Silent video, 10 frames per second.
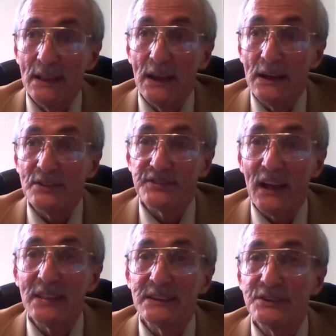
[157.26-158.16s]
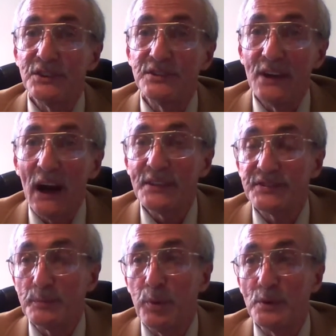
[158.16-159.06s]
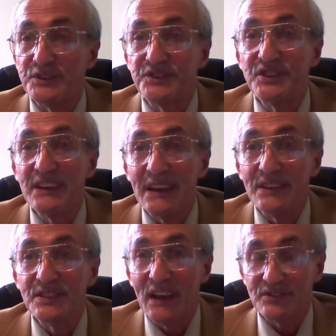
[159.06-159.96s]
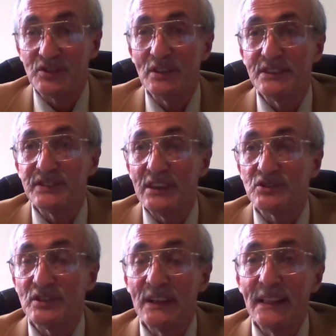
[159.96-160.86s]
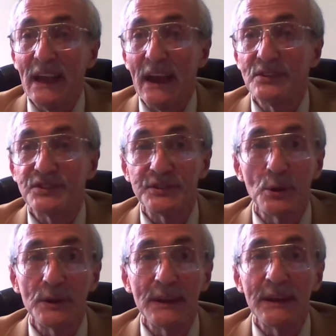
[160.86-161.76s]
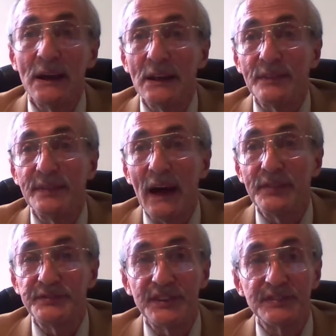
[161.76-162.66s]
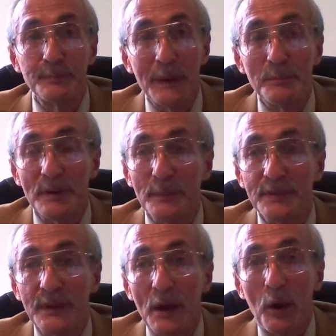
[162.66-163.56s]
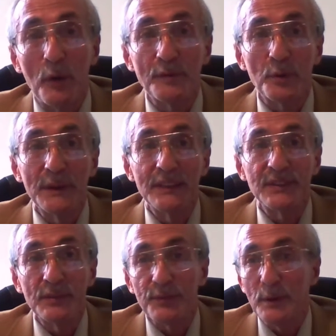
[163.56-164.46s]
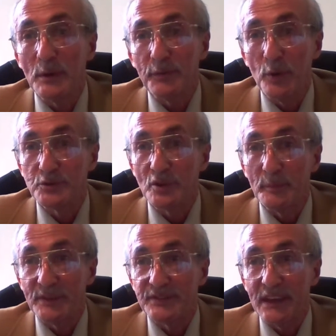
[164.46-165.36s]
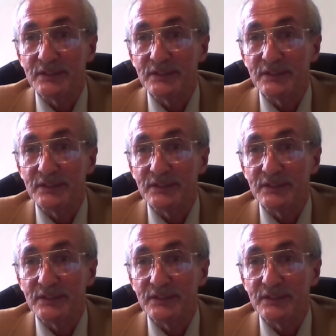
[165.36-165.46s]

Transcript: Stalin did not support deindustrialization and certainly not dismemberment of creating 3 or 4 German states.